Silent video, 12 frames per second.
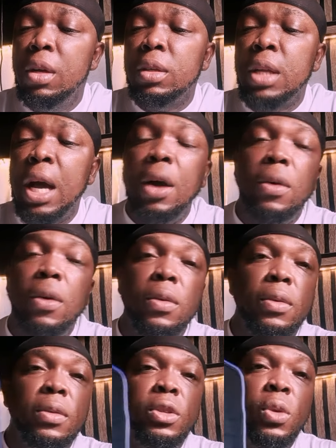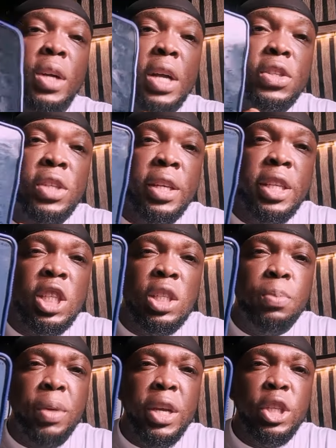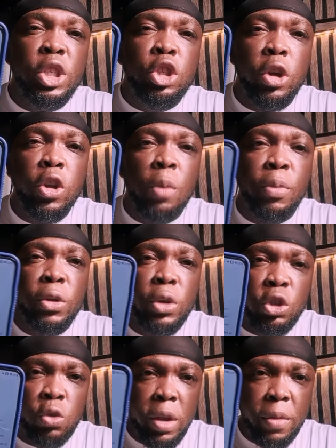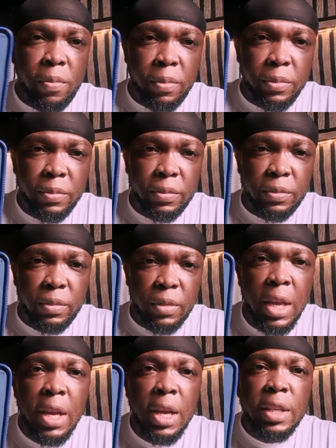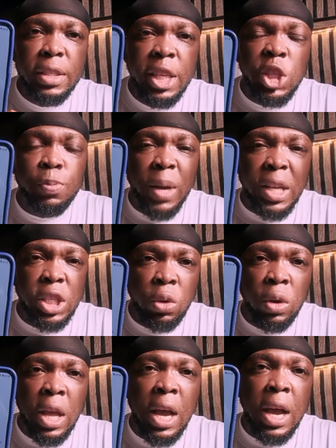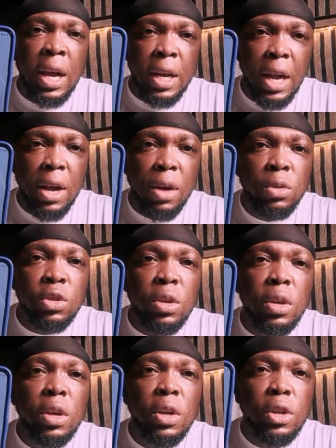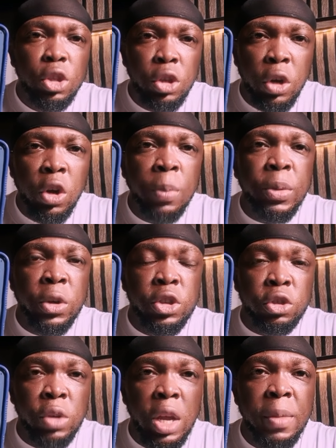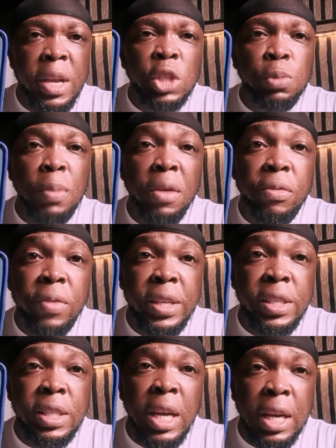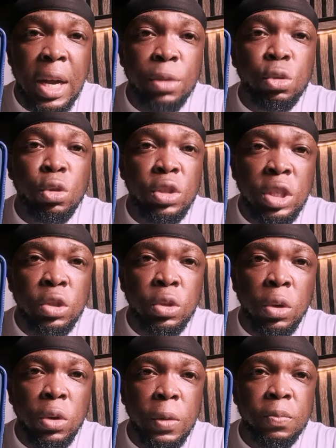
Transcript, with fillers: now you can see this page showing up on your screen this particular account shown up on your screen is my first account on TikTok.